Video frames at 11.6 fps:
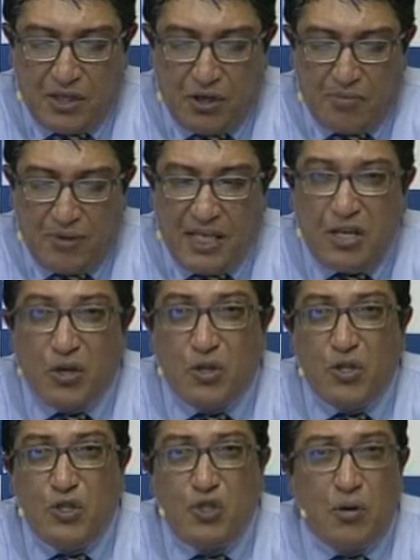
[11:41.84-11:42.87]
Tion, but he
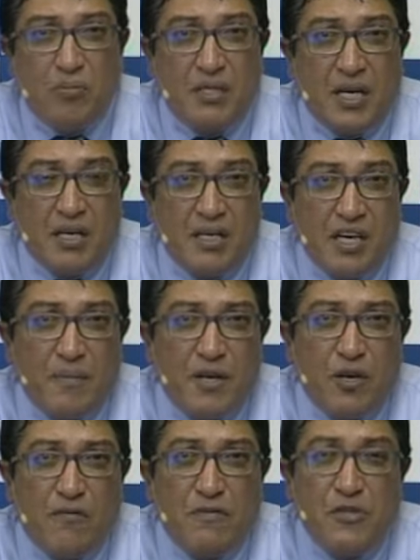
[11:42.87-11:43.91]
got the job done
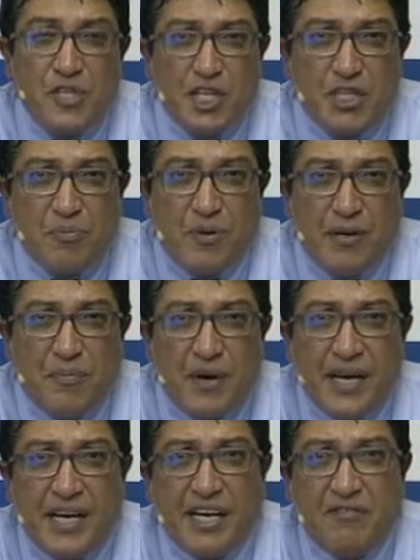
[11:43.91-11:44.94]
coming off a six month
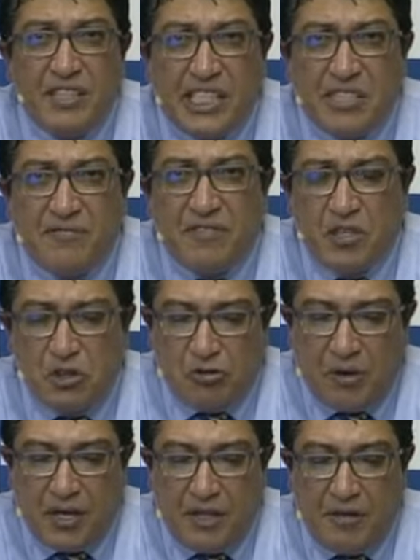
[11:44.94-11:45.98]
break, having his first
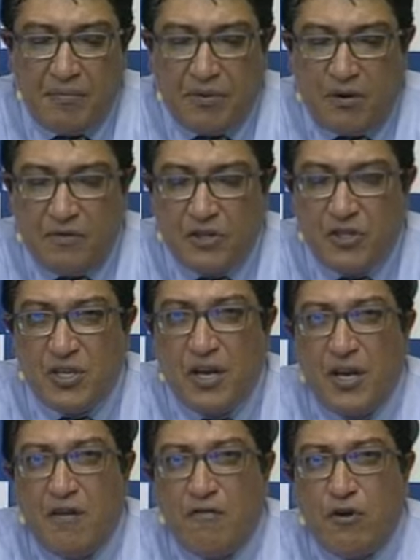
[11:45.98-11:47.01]
run in the province
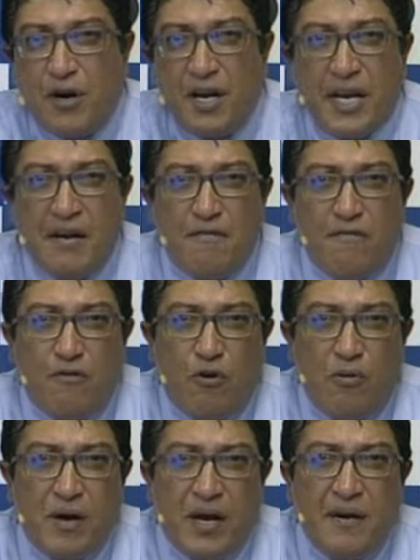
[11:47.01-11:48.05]
for an
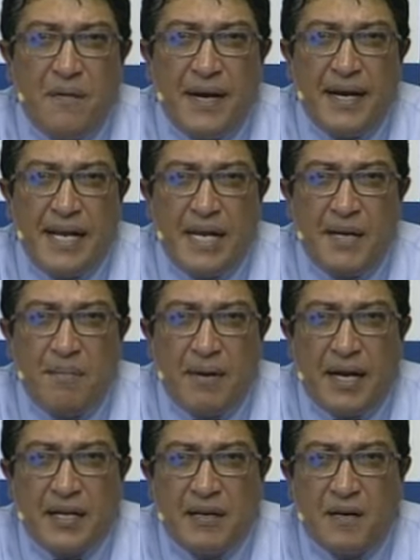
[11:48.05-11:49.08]
inform Andre Nel and
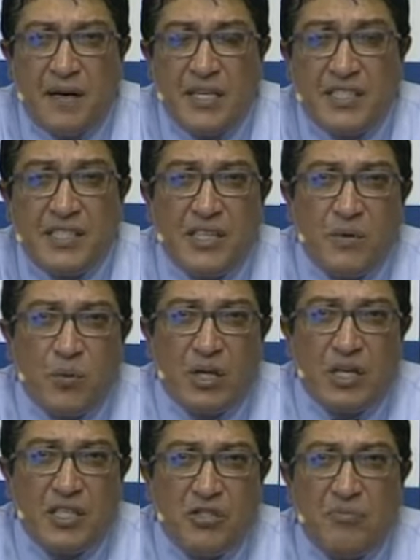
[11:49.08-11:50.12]
Platinum Racing. And
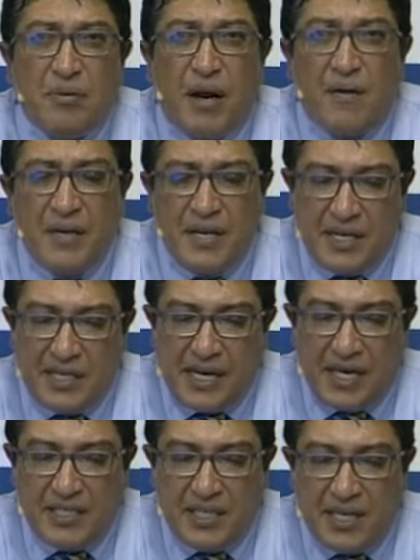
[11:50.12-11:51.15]
well done to Barani and
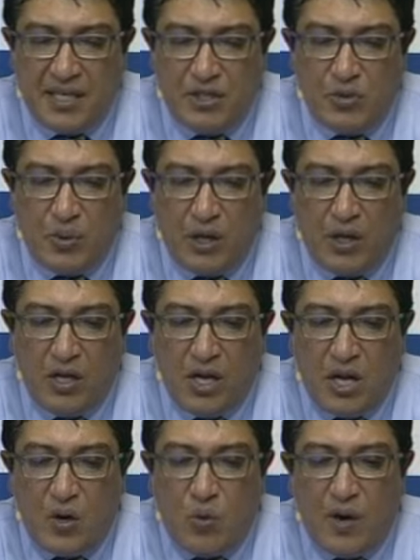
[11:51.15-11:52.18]
KZN as well.
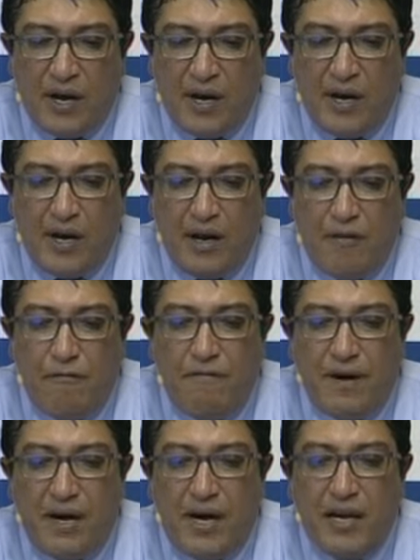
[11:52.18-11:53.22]
1
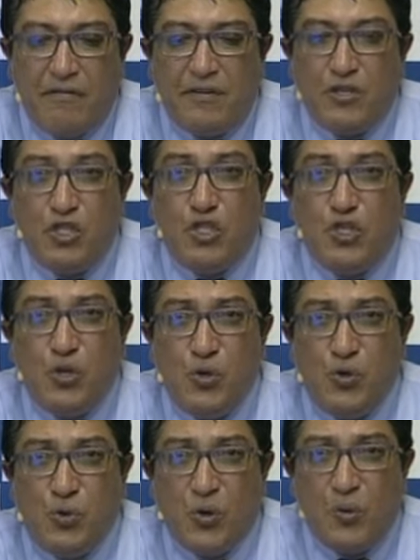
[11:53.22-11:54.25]
5
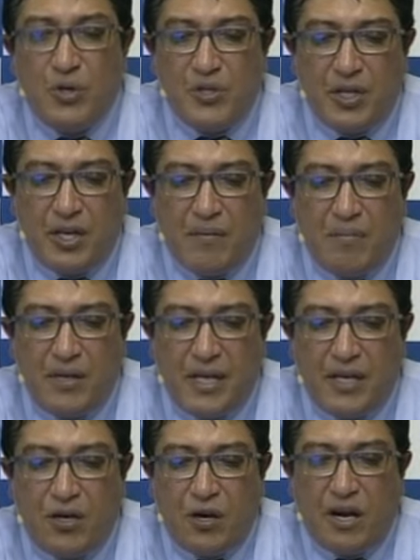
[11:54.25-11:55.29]
2 was the number
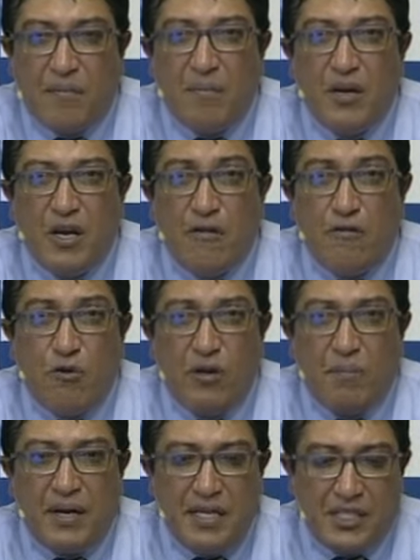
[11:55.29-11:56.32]
that got up for
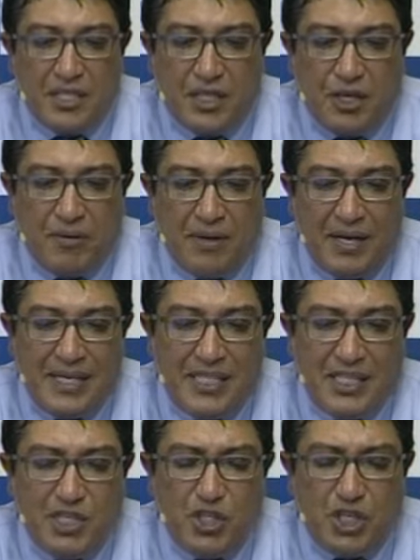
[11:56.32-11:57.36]
the place
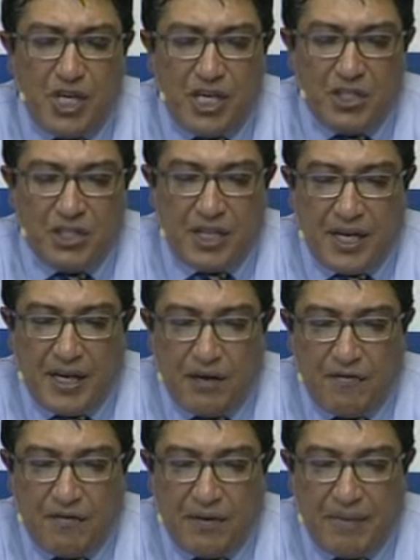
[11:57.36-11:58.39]
accumulator just ahead
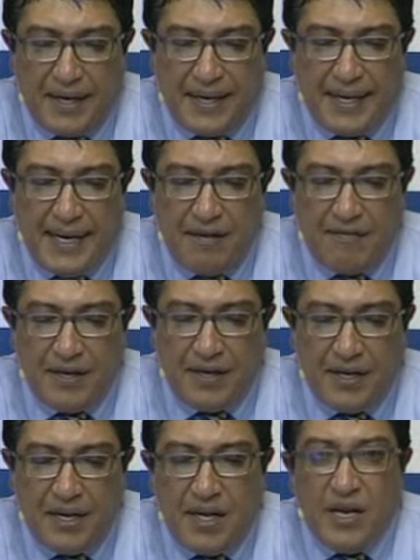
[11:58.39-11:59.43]
of number 11
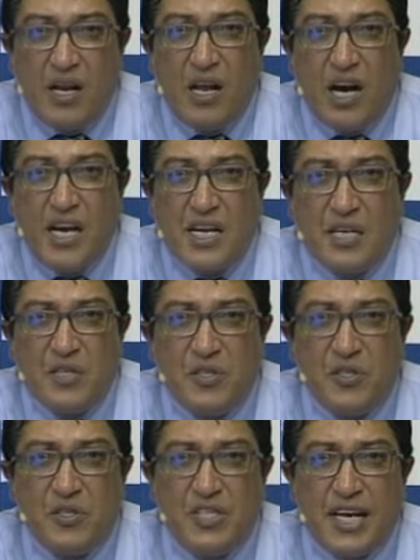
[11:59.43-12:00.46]

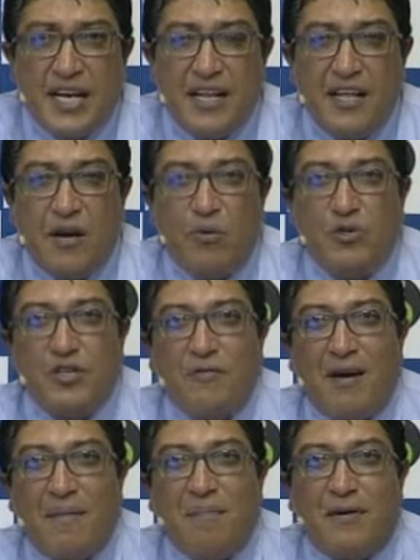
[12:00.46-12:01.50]
Lions Den. And that was a
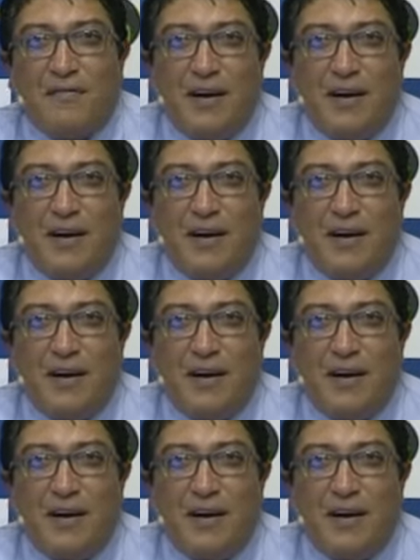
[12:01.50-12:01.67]
wrap of